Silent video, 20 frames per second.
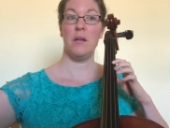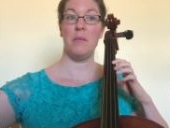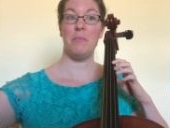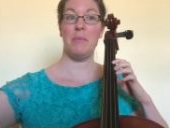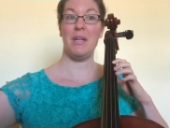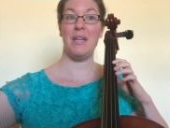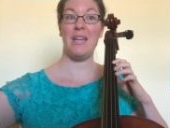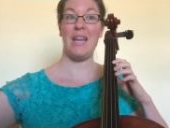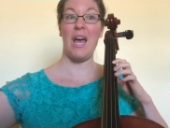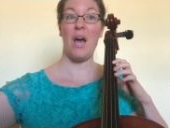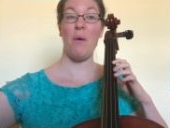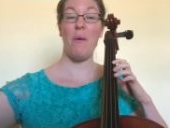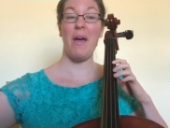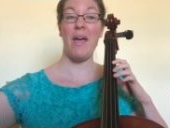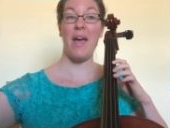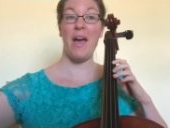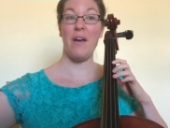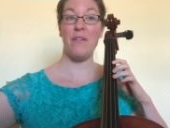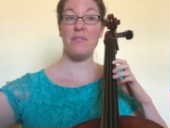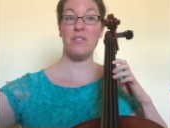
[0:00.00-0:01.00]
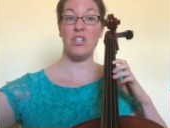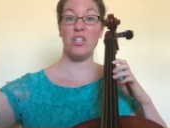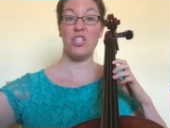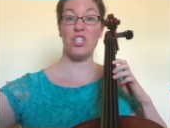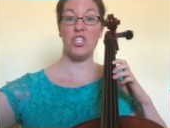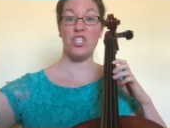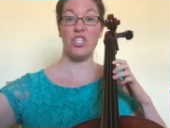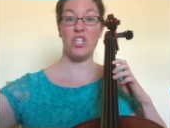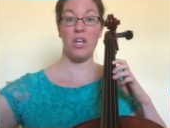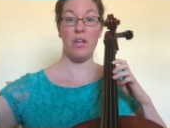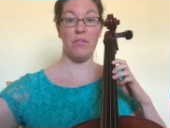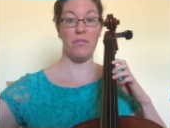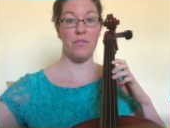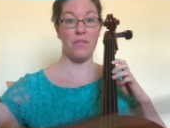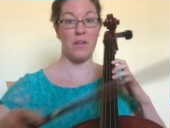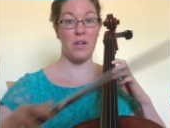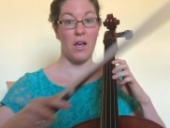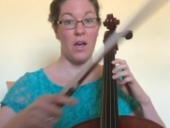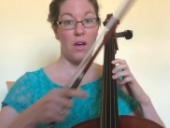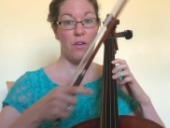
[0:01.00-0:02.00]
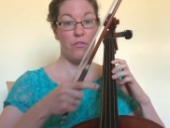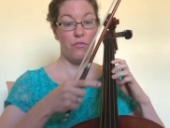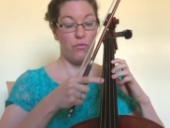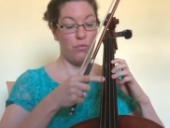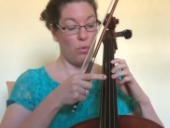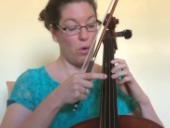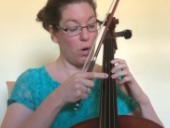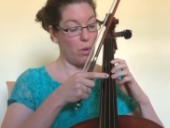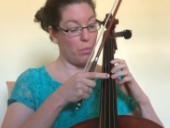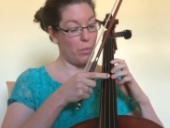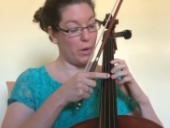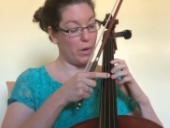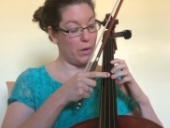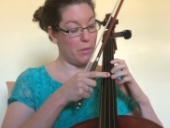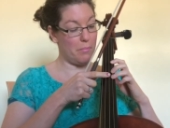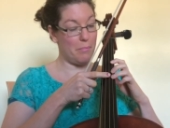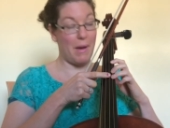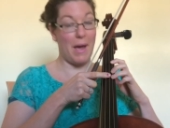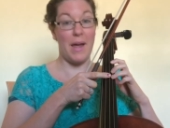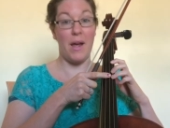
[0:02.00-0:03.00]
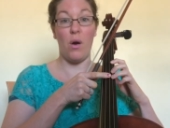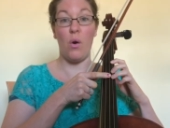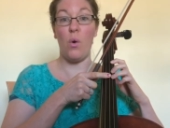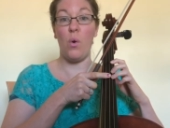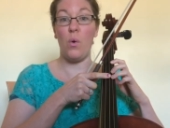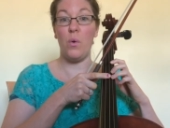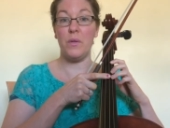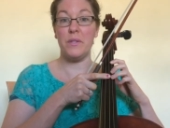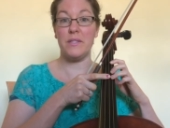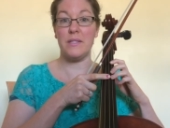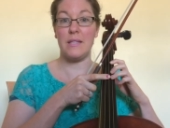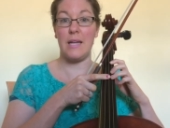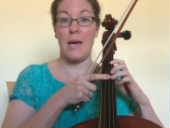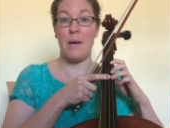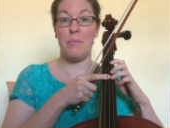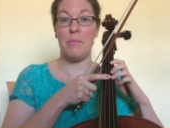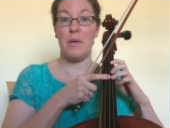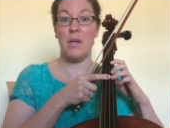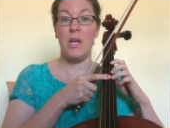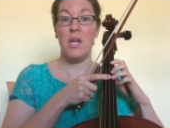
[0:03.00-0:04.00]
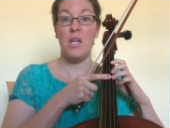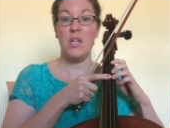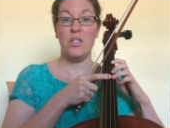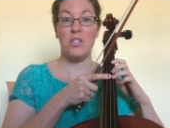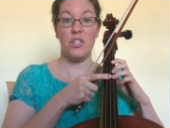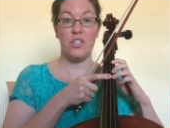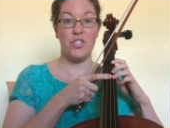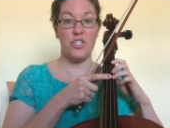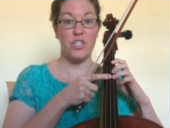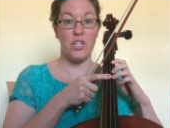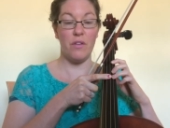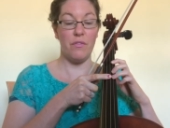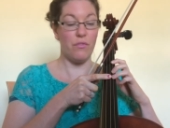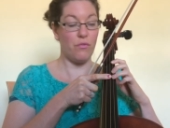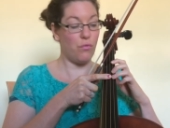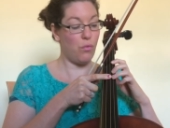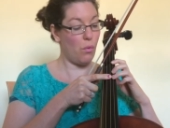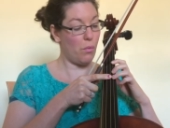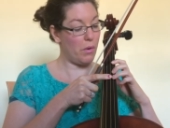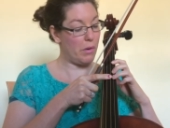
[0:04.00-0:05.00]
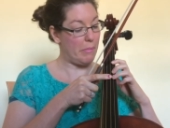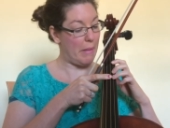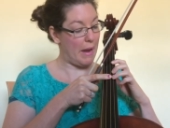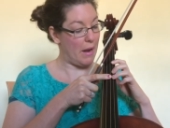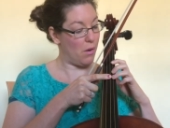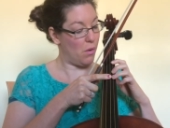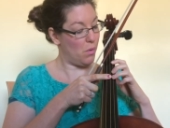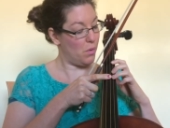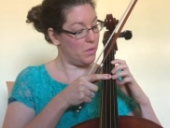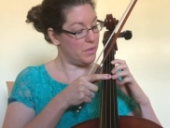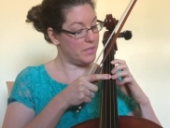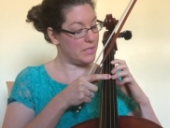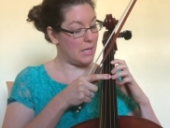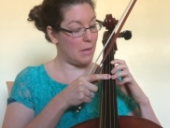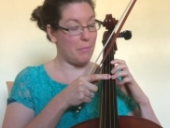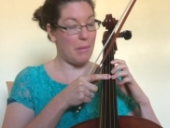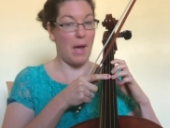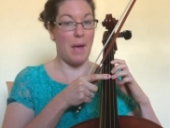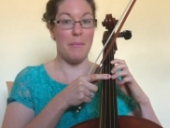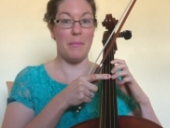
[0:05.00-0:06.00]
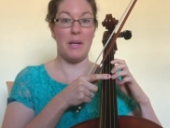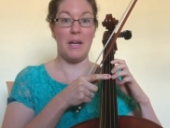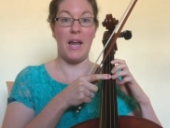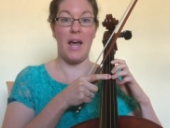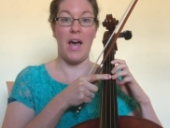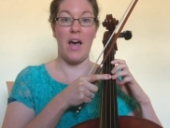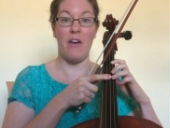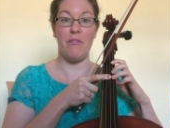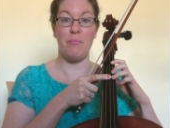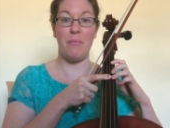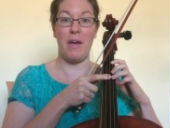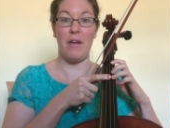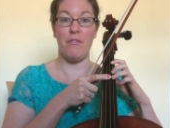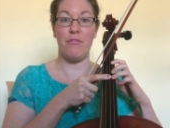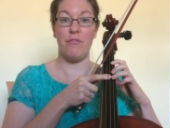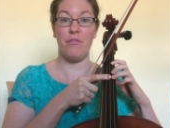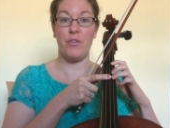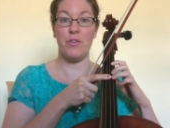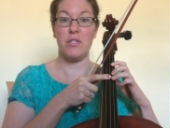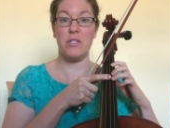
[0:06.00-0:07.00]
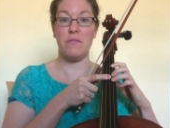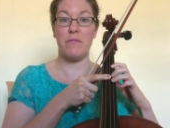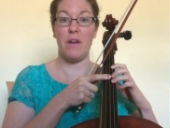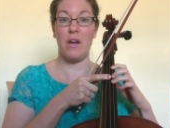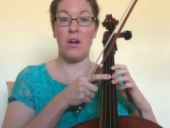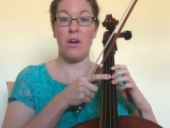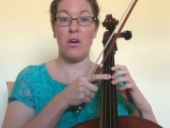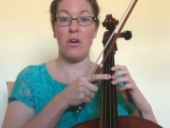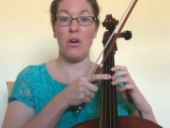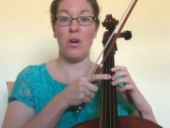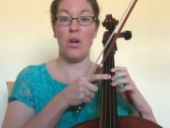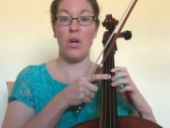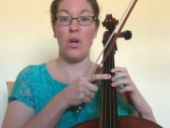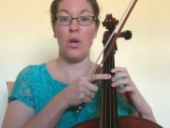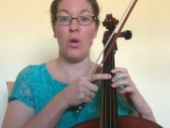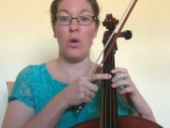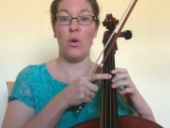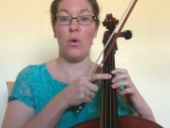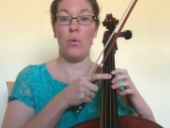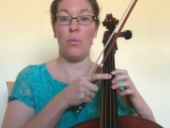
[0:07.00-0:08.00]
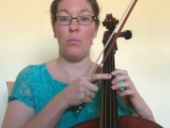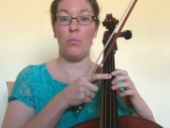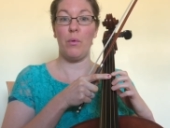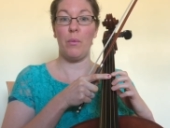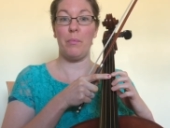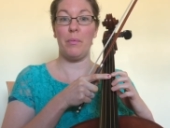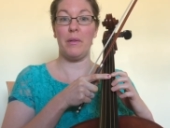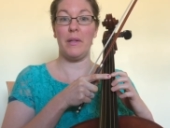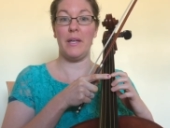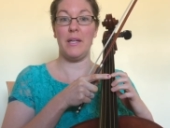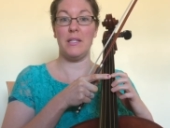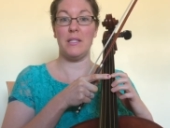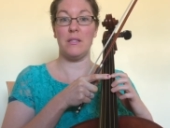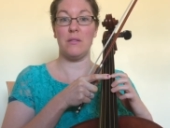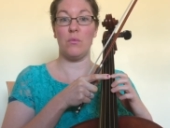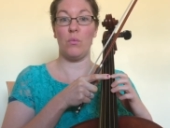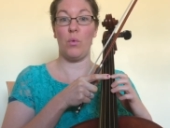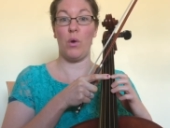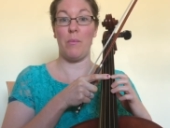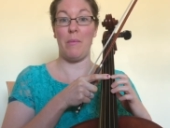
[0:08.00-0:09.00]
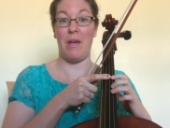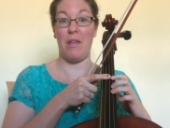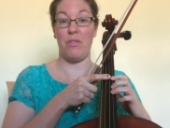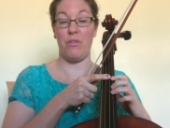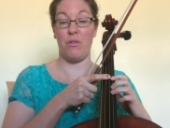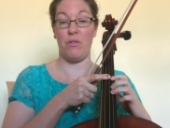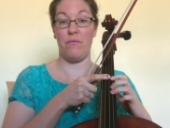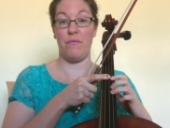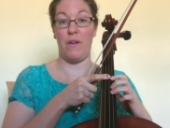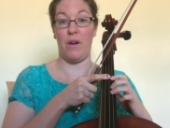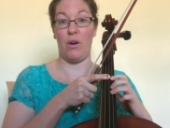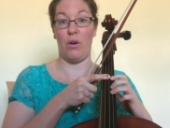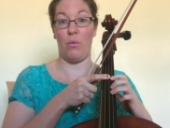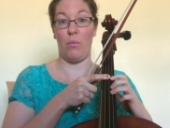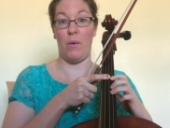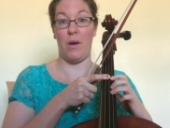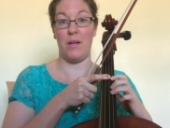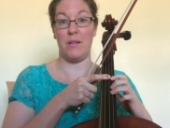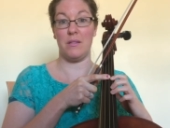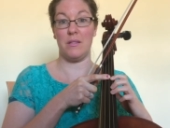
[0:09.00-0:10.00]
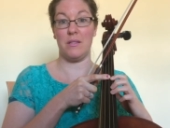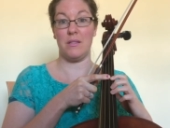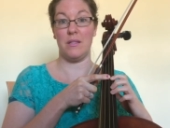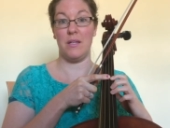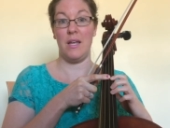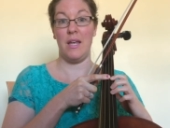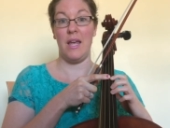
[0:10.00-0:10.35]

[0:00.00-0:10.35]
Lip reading: But now I have to shift forward by a whole step. To shift forward by a whole step, I'm going to have my first finger replace where my third finger was.